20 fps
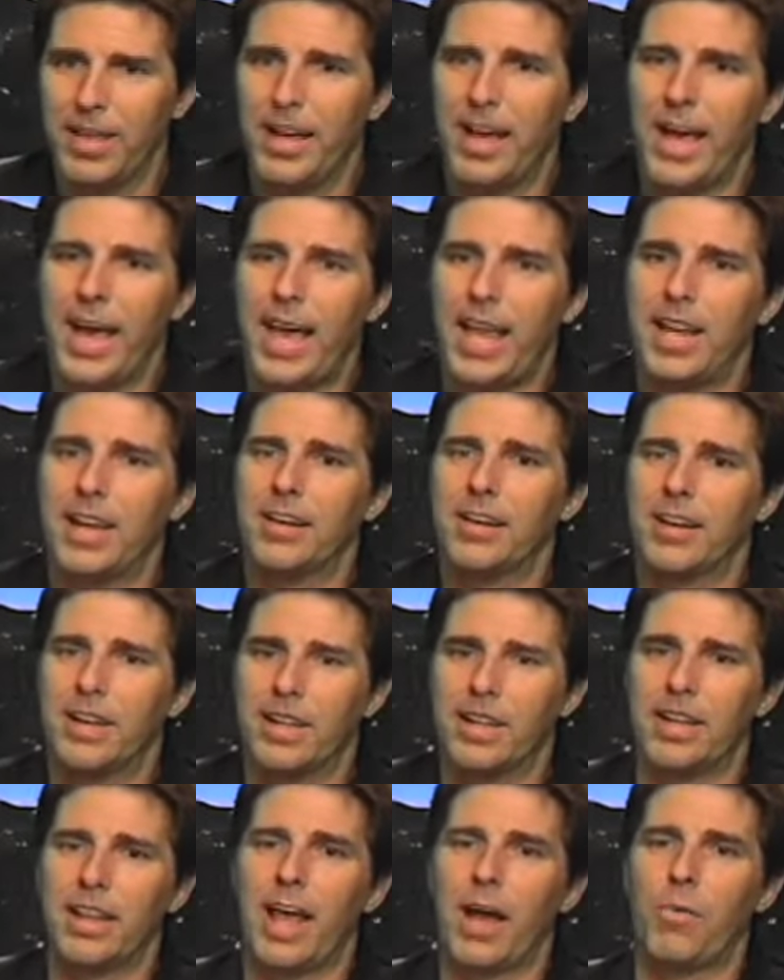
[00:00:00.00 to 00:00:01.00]
And
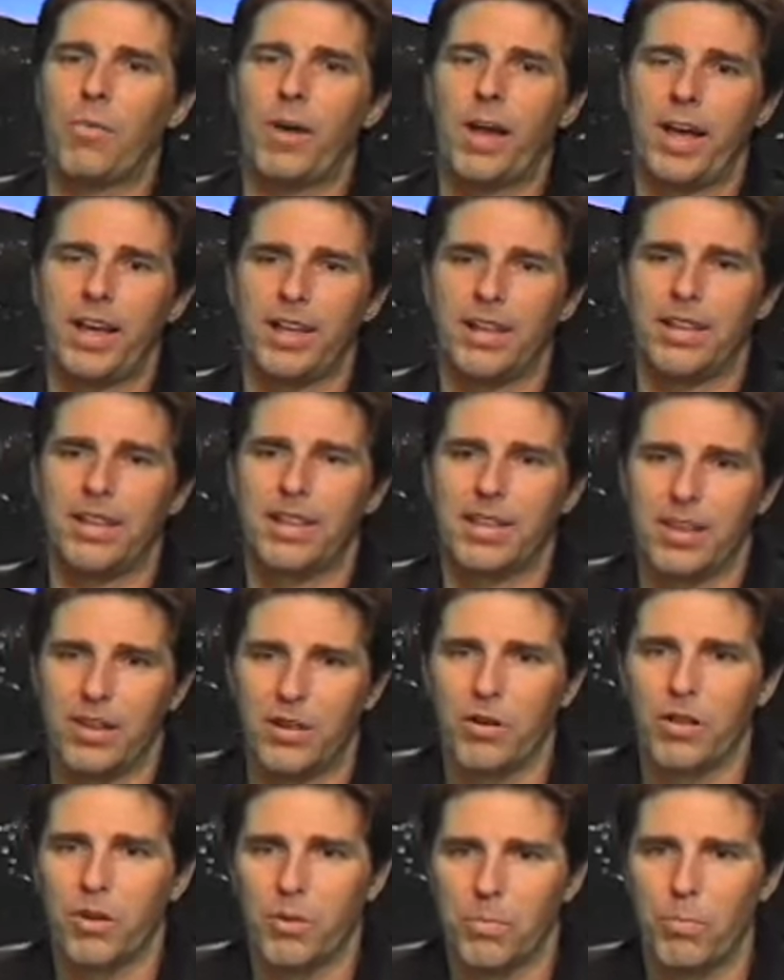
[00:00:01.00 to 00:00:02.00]
in that way,
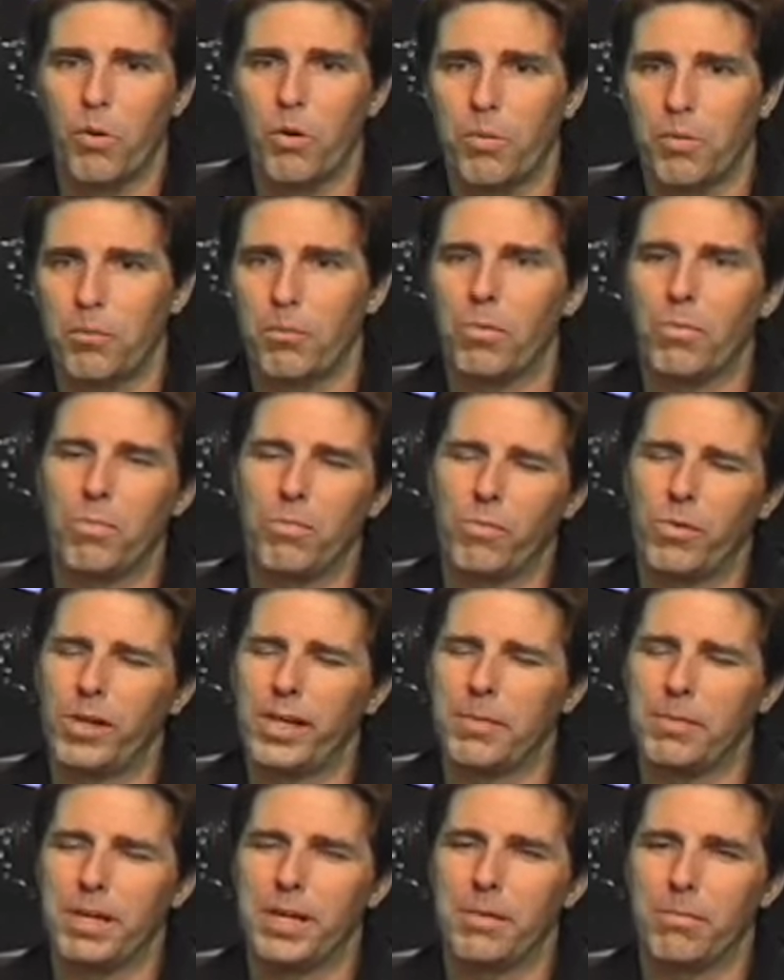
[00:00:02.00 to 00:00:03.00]
they're, they're more,
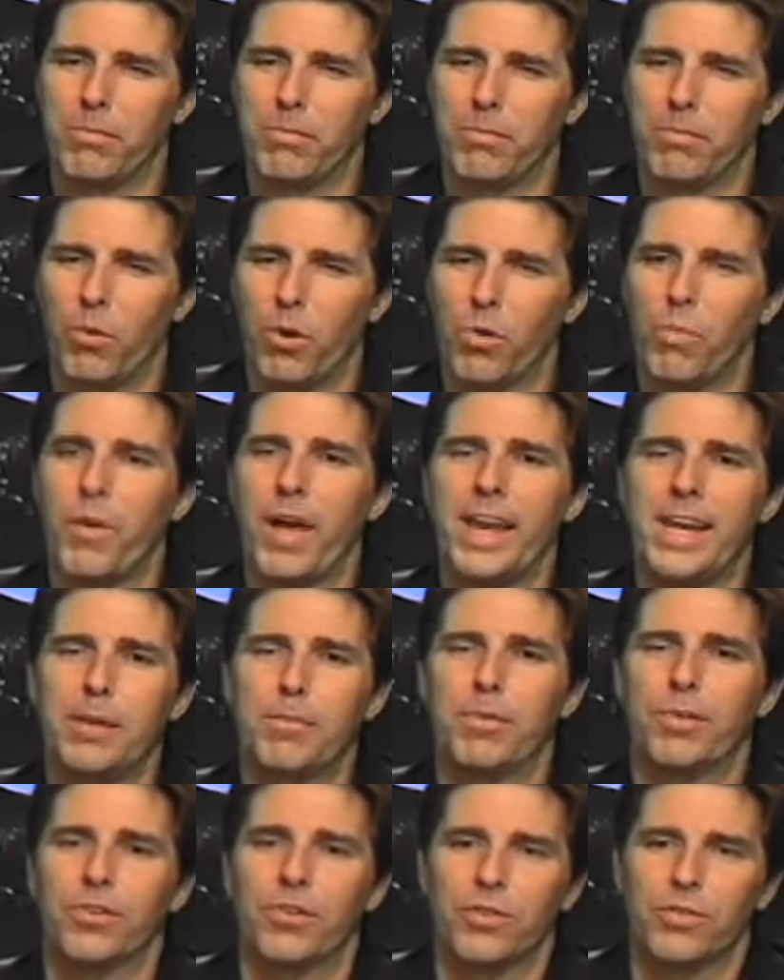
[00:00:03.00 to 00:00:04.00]
really being a more ready
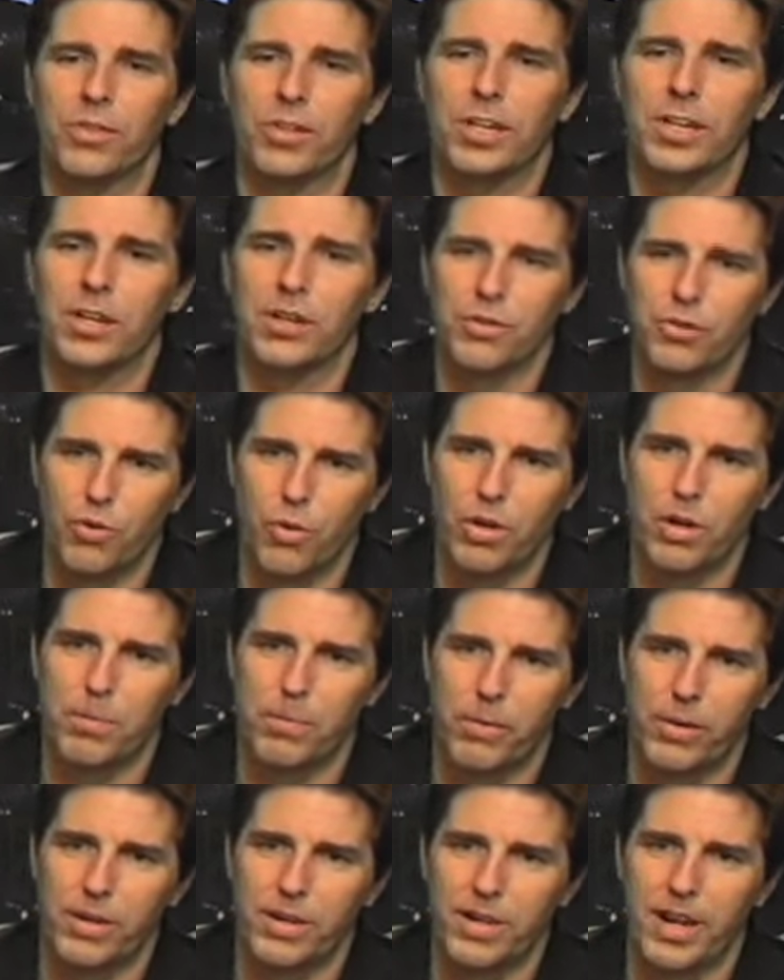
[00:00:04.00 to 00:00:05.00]
position in a shorter
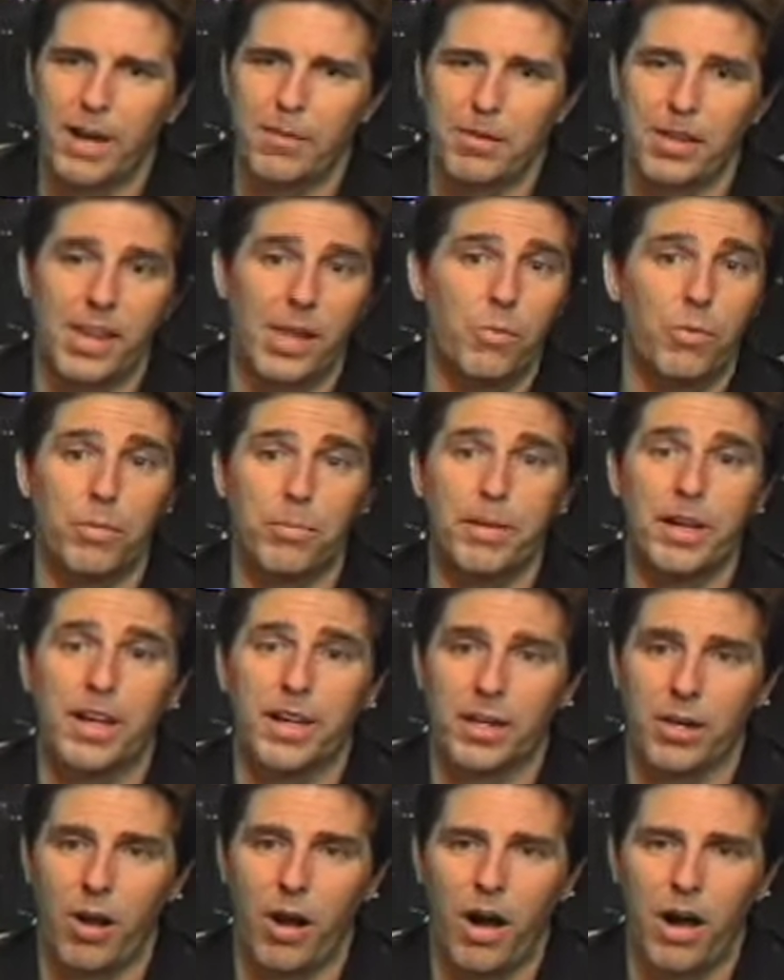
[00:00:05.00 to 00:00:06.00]
period of time than they would be on
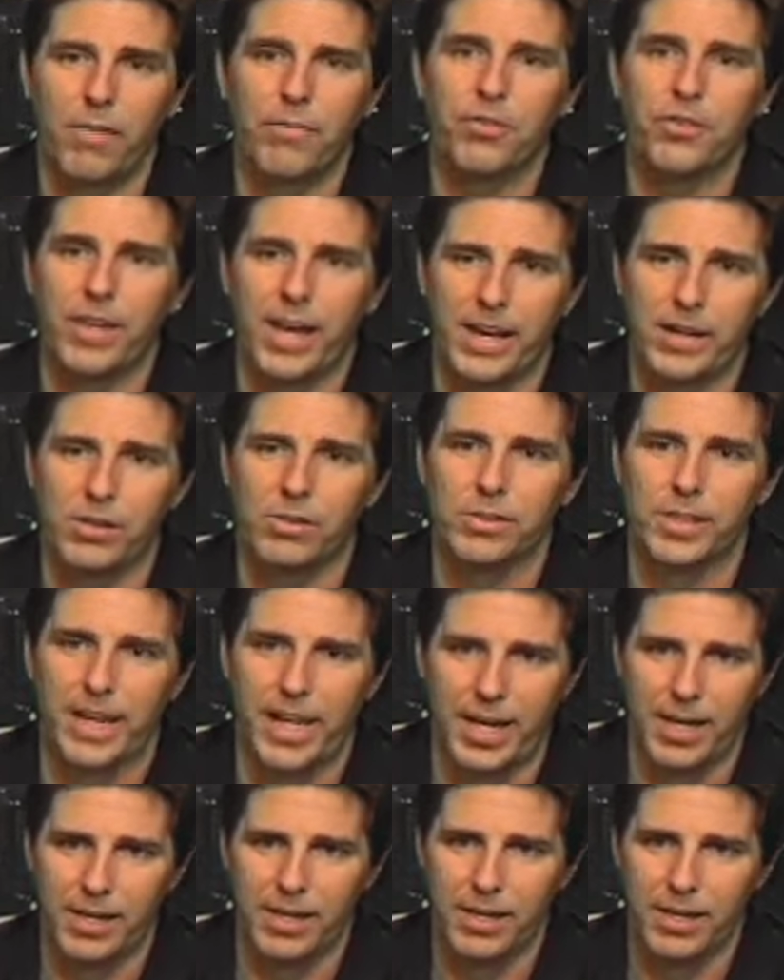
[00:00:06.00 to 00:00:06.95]
an off-cycle day.